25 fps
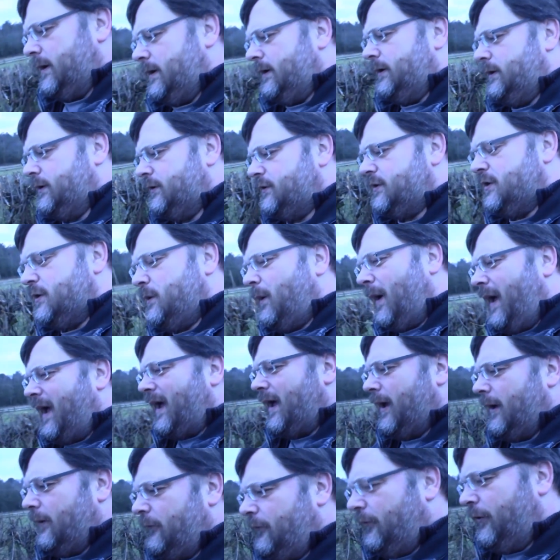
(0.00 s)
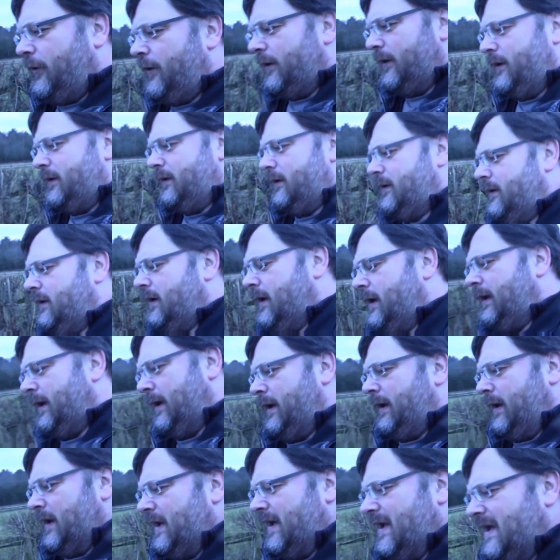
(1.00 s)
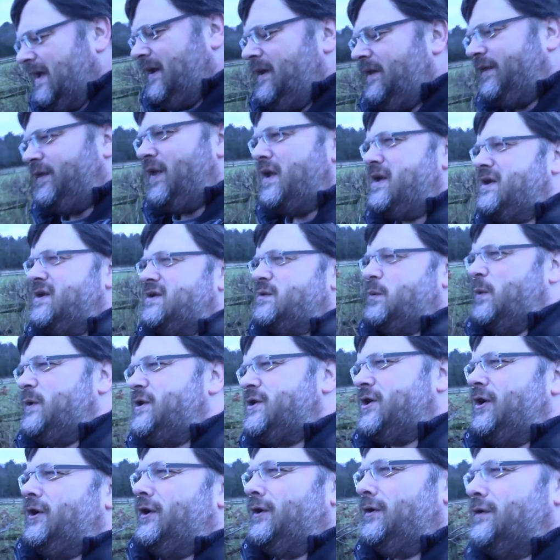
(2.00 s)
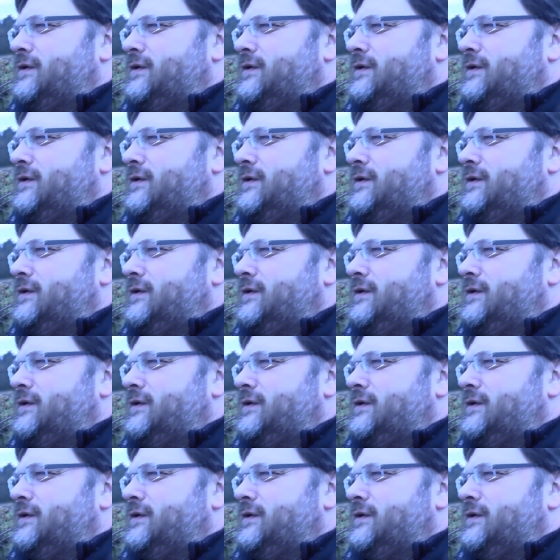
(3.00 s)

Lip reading: You do have things which can